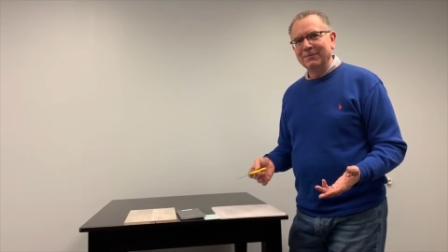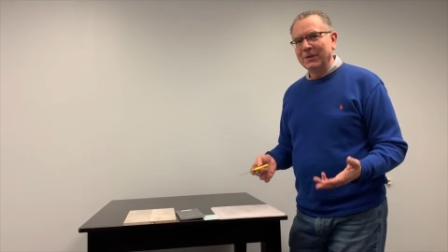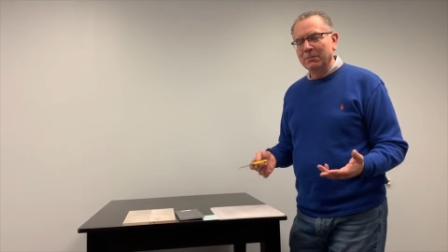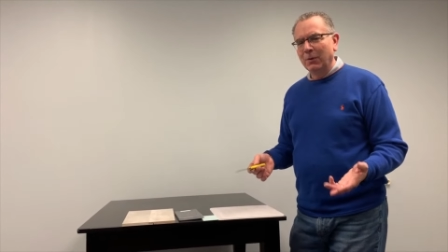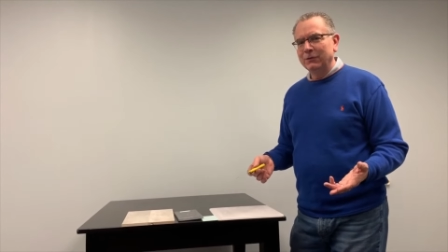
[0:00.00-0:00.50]

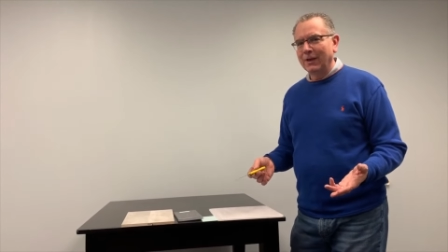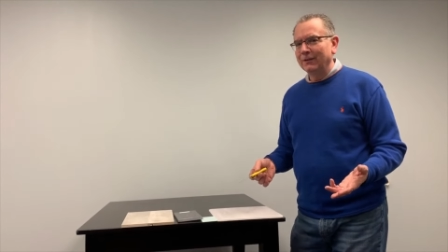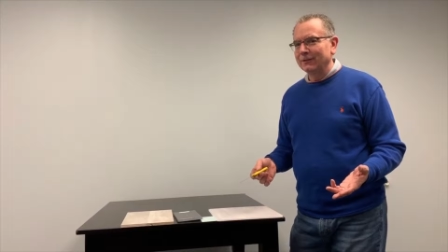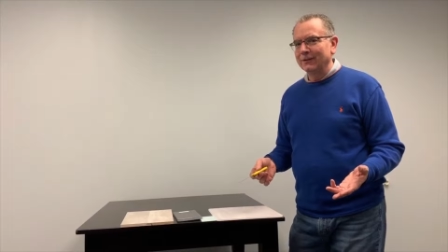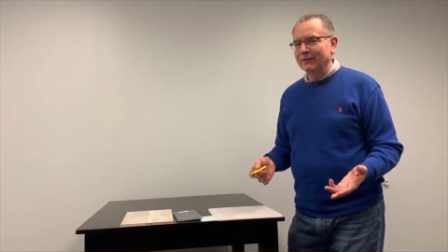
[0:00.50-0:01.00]
In most
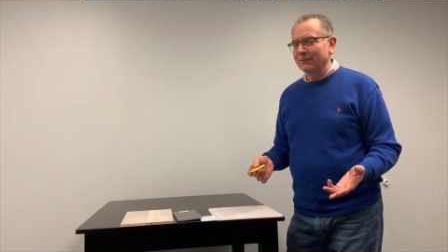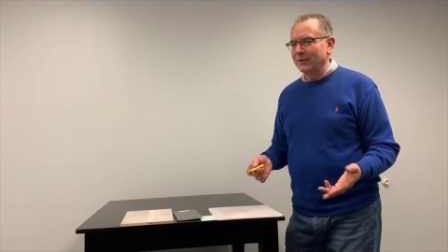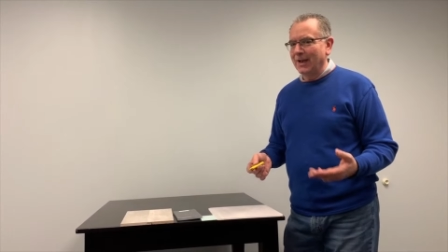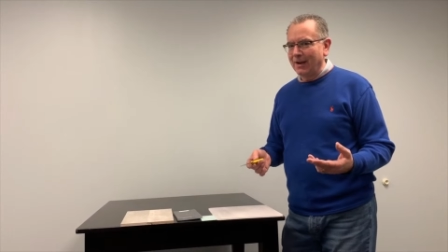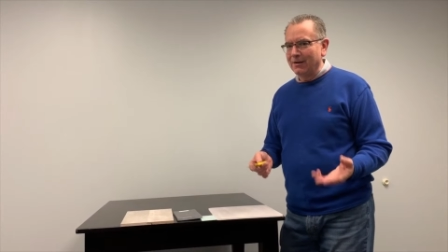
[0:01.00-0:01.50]
cases, if you
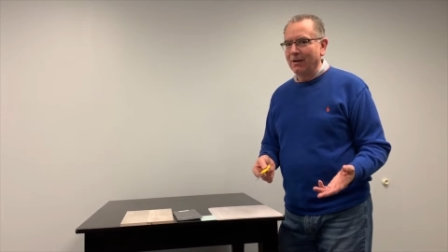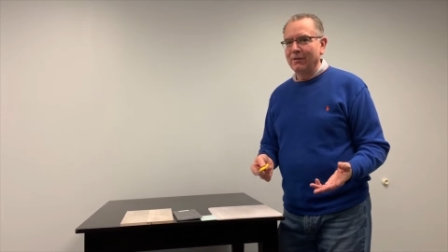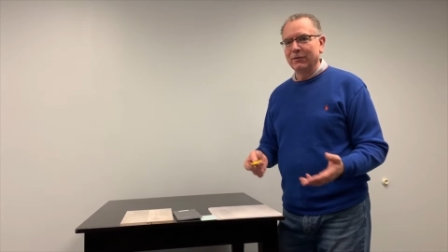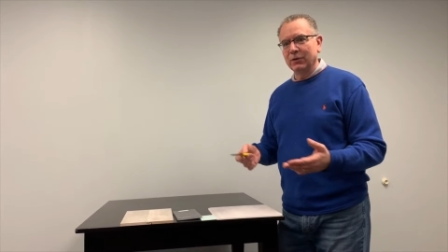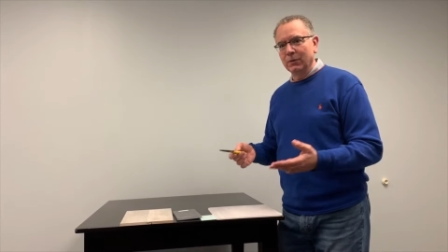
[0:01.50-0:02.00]
got a
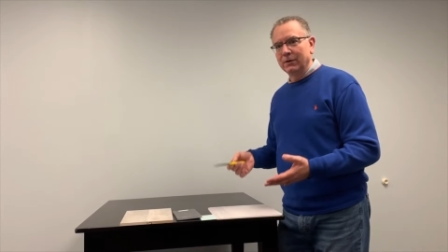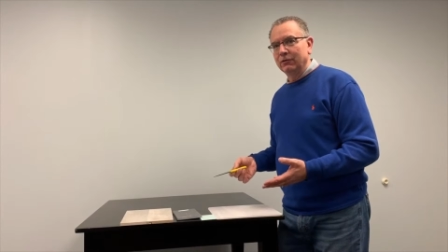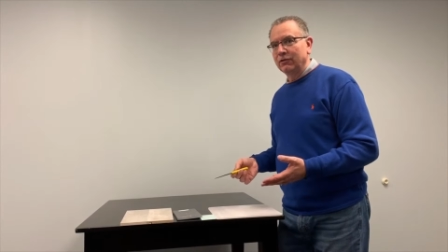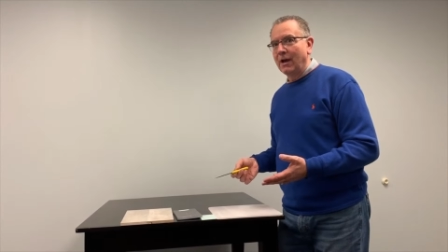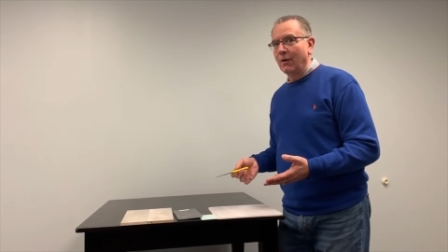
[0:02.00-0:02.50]
knife and you're in the
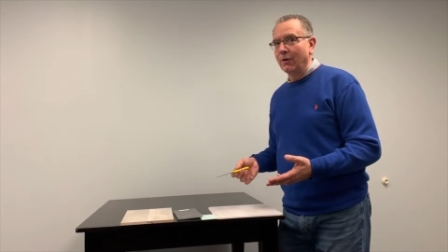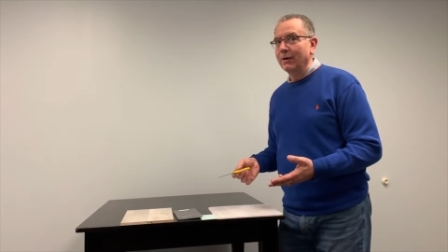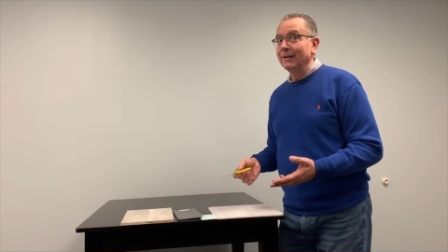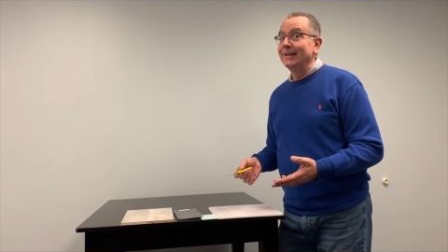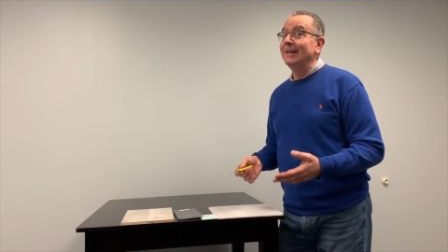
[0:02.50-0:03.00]
shower,
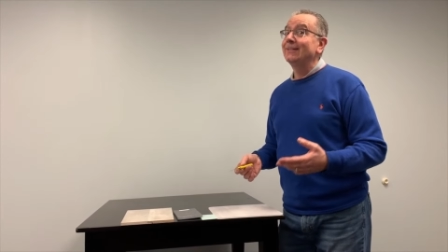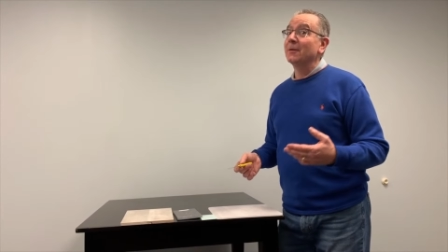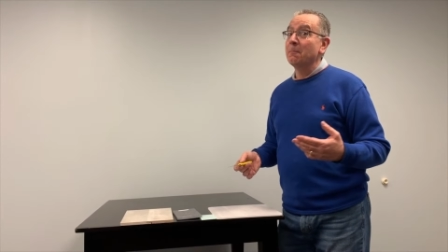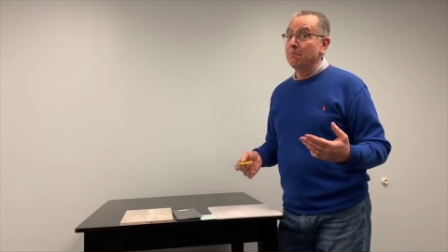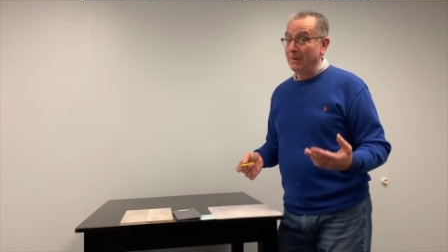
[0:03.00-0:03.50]
it's
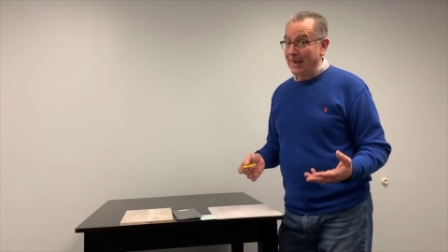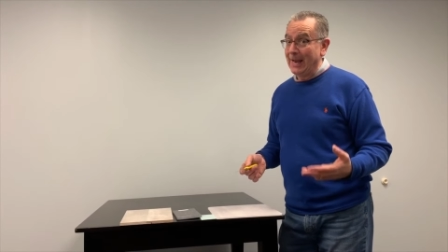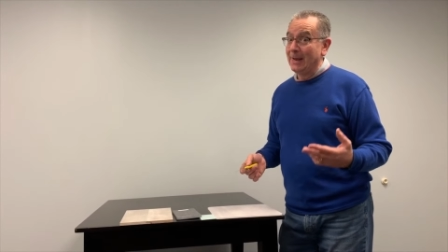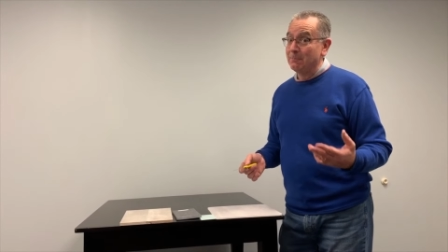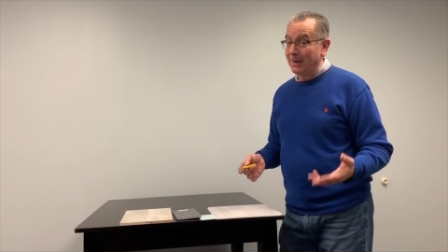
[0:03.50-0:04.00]
a
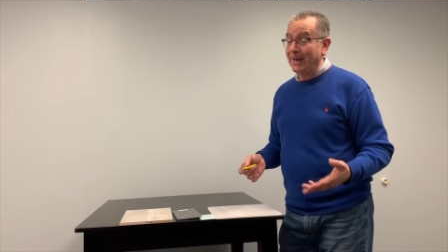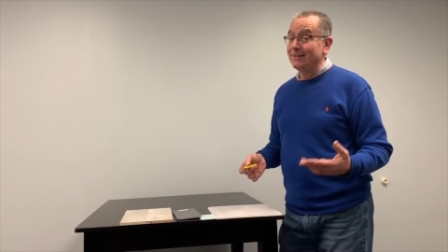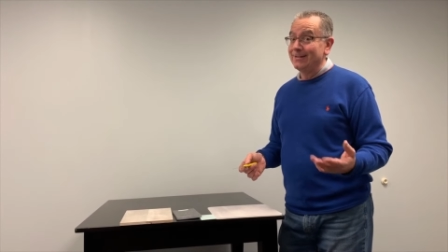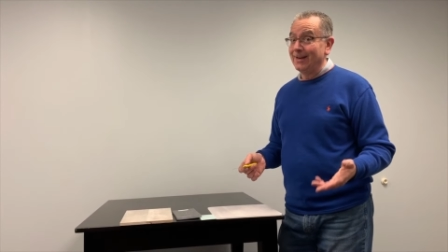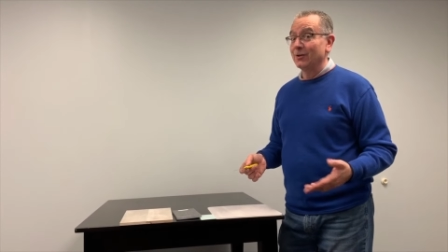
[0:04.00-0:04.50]
bad, bad
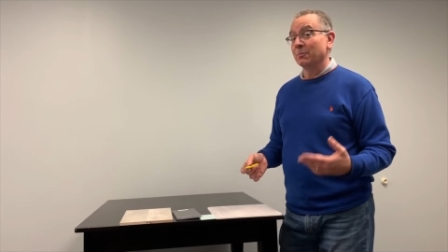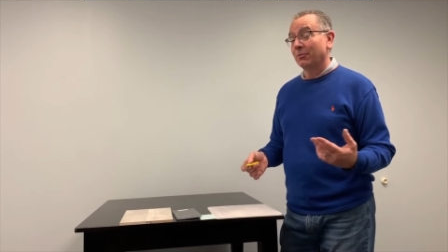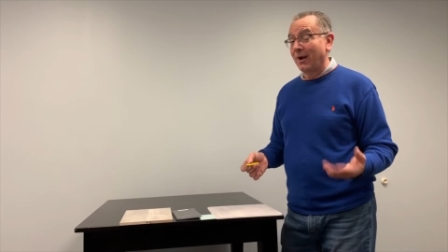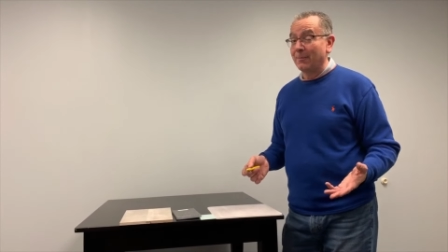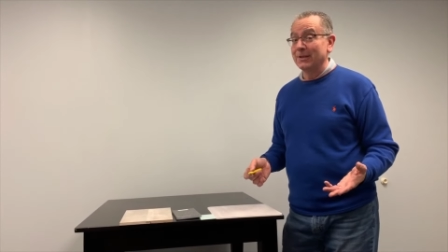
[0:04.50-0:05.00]
day. You're
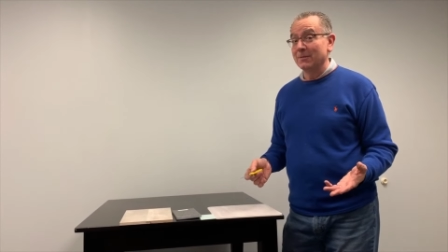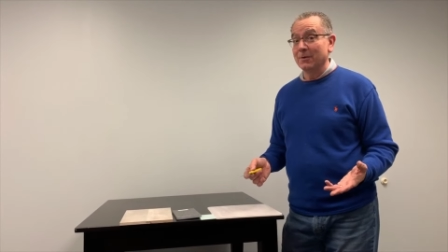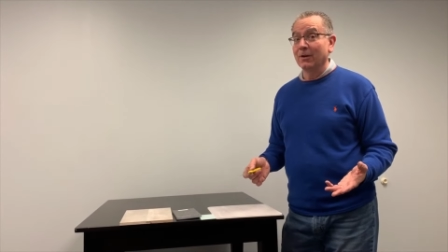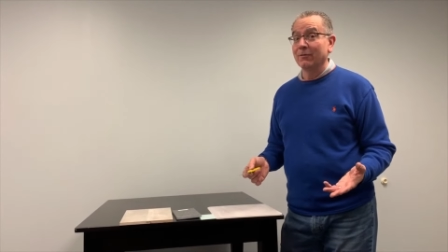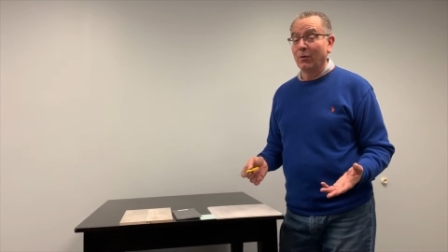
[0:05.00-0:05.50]
probably in the
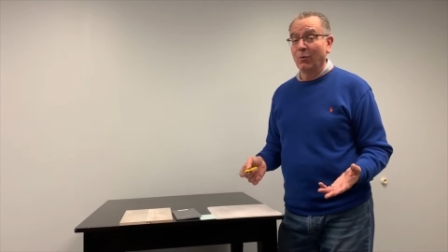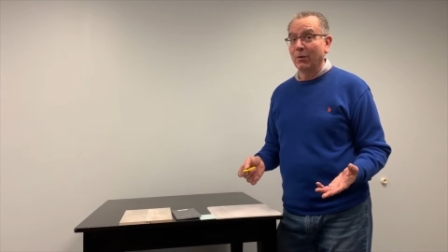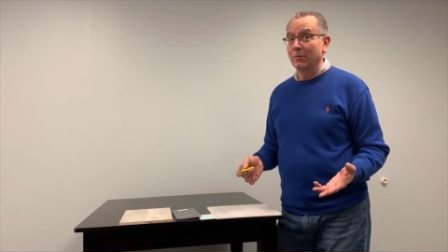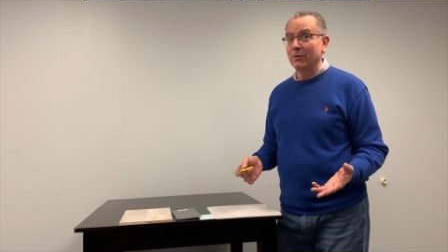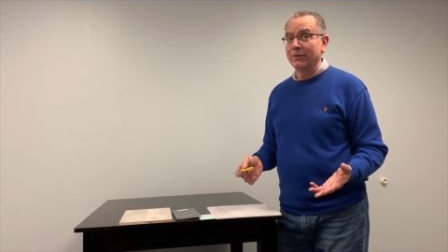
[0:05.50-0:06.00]
middle of a horror
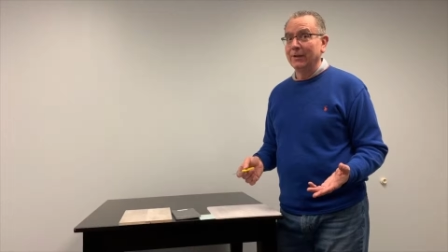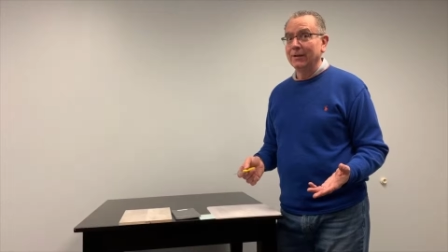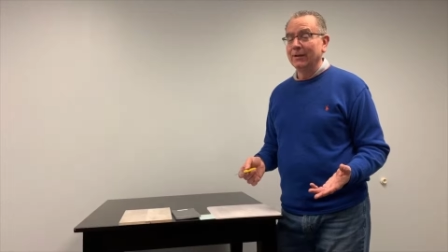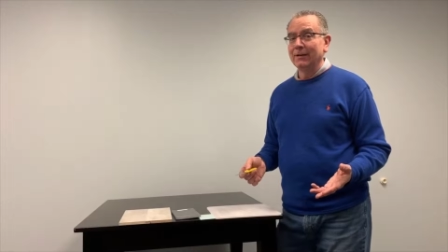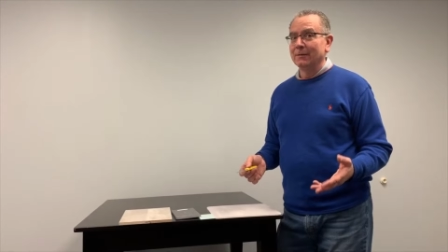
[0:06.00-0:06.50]
movie,
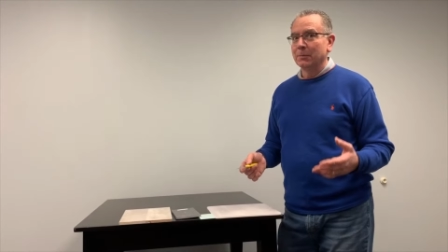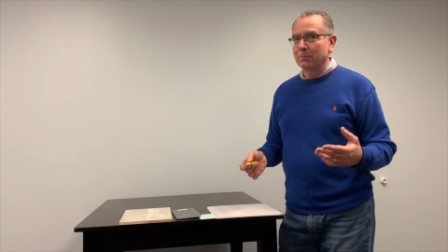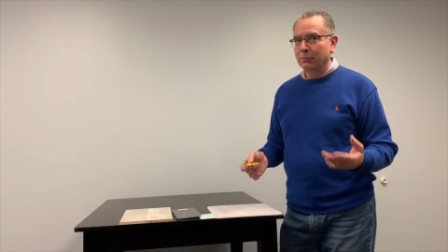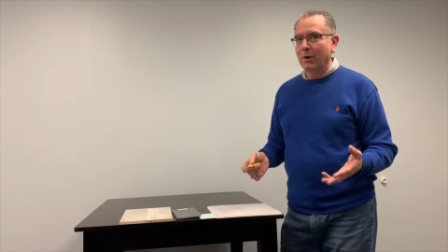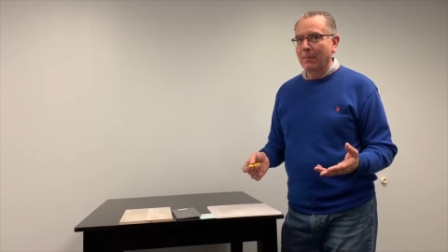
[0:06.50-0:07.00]

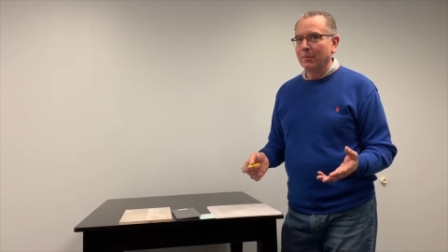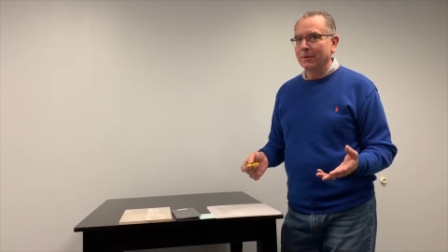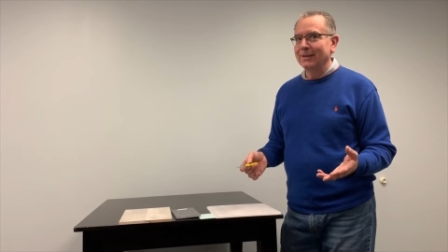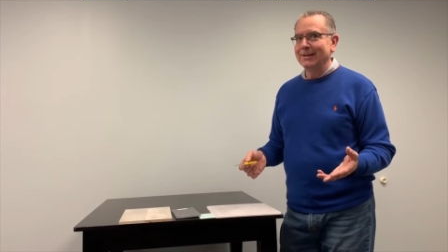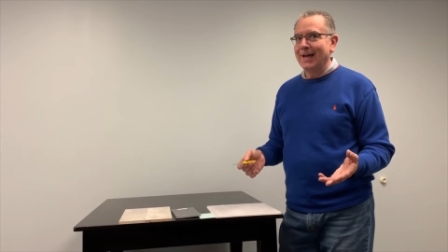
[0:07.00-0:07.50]
but
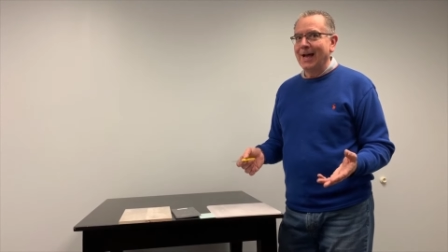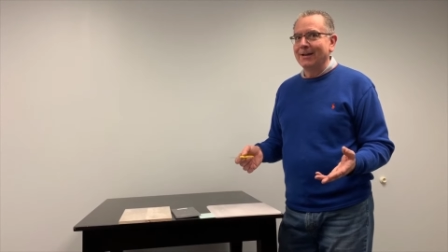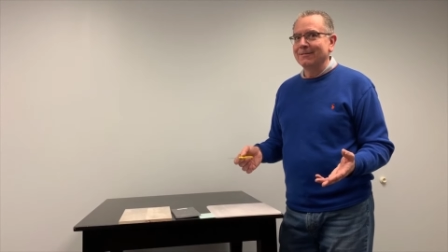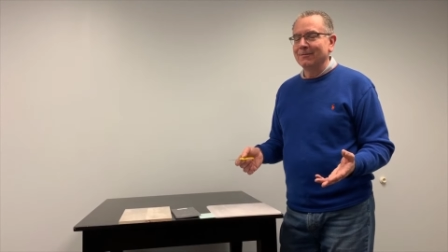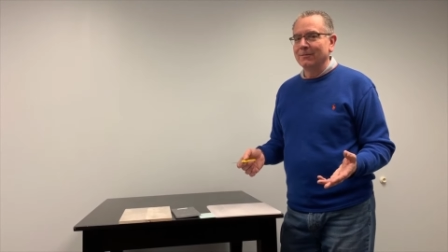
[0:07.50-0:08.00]
probably not